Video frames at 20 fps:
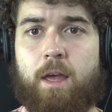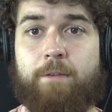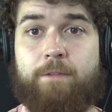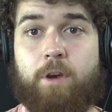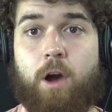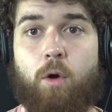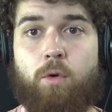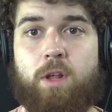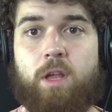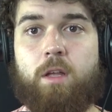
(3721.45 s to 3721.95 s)

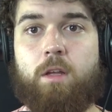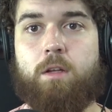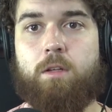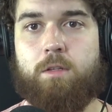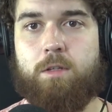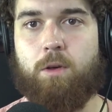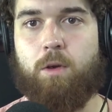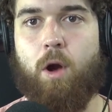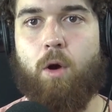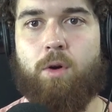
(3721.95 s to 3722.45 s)
Cody
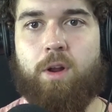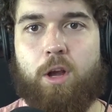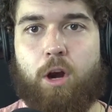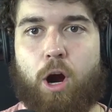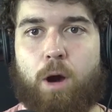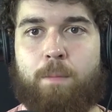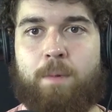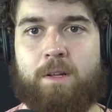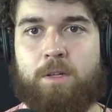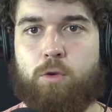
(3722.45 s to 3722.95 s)

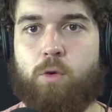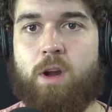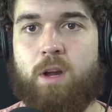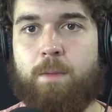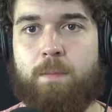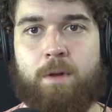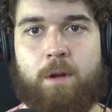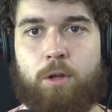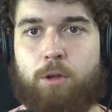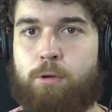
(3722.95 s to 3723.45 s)
Garbrandt's already
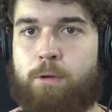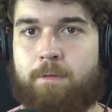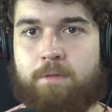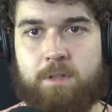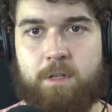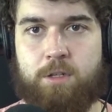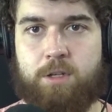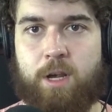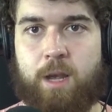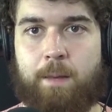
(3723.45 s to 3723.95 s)
been a
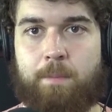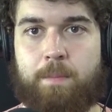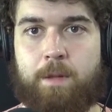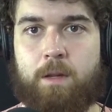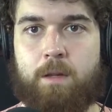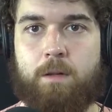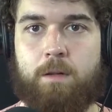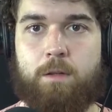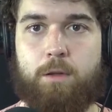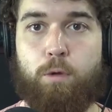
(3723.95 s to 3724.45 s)
UFC champion.
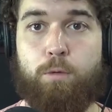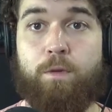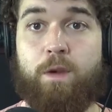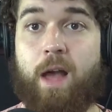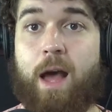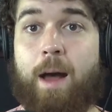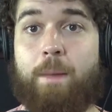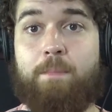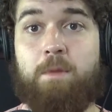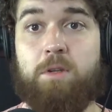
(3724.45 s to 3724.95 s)
You've
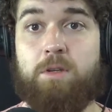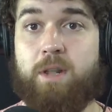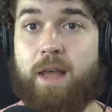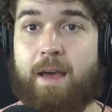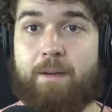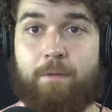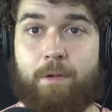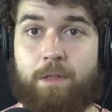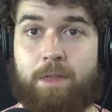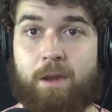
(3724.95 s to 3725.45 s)
accomplished
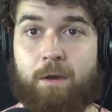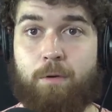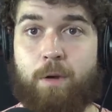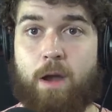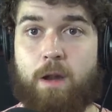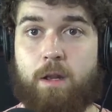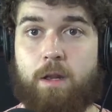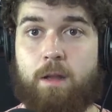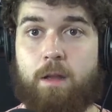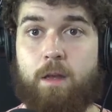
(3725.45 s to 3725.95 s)
everything
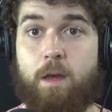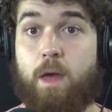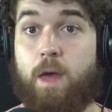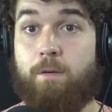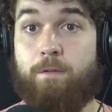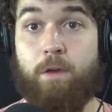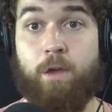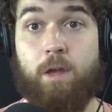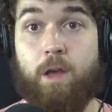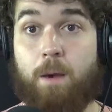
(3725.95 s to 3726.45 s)
already.
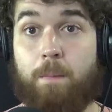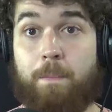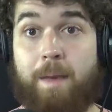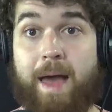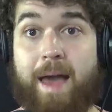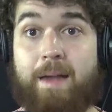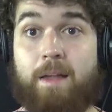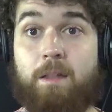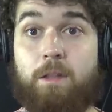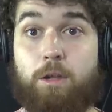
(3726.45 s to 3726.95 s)
If you can come
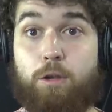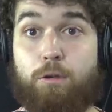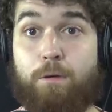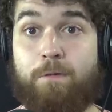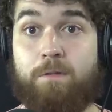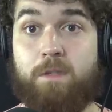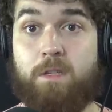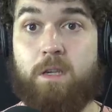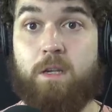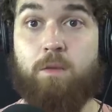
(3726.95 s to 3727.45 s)
back in the
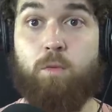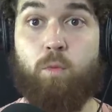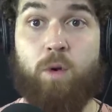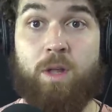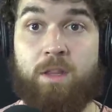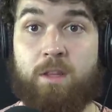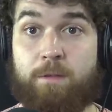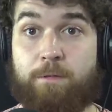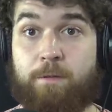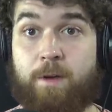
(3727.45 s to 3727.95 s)
UFC and
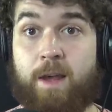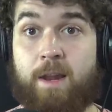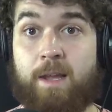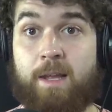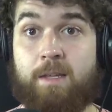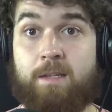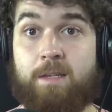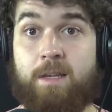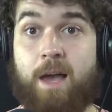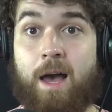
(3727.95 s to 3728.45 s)
win this fight
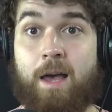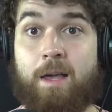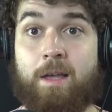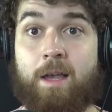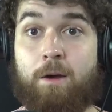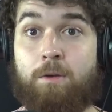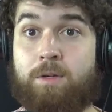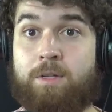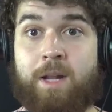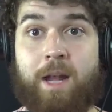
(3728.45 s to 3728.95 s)
against
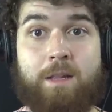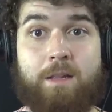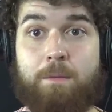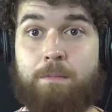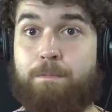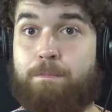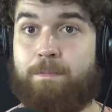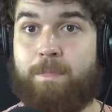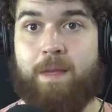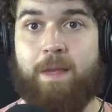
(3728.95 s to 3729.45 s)
Yaya, who's not the
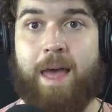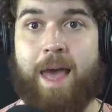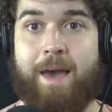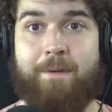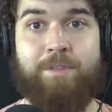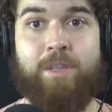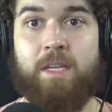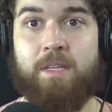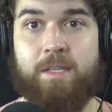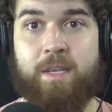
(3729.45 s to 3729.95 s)

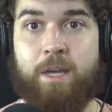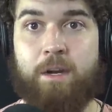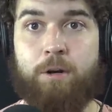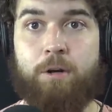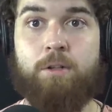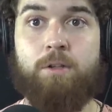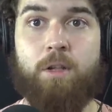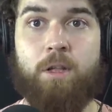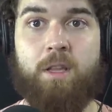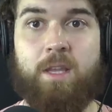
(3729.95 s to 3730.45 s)
heaviest hitter,
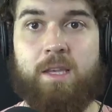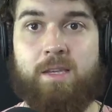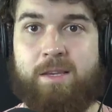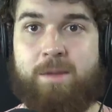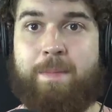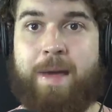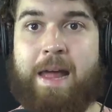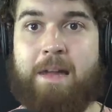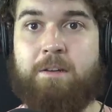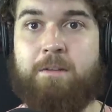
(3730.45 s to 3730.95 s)
it's a
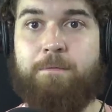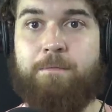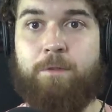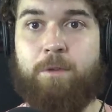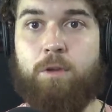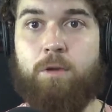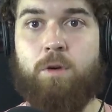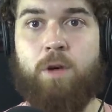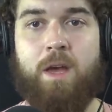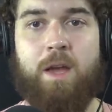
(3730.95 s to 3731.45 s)
decent matchup for
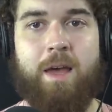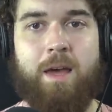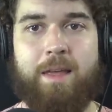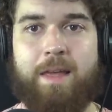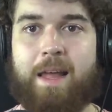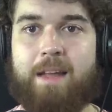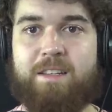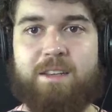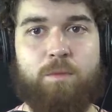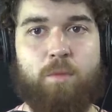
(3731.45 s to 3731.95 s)
you.
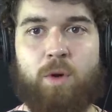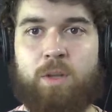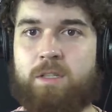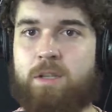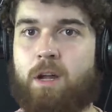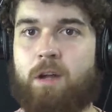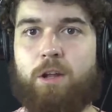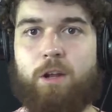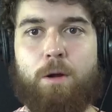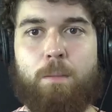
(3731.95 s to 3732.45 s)
Get some wins
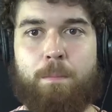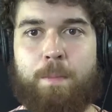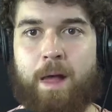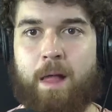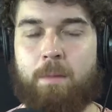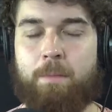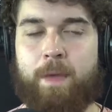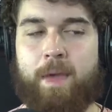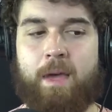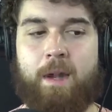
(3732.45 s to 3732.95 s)
under your
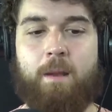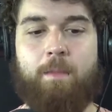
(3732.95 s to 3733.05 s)
belt, man.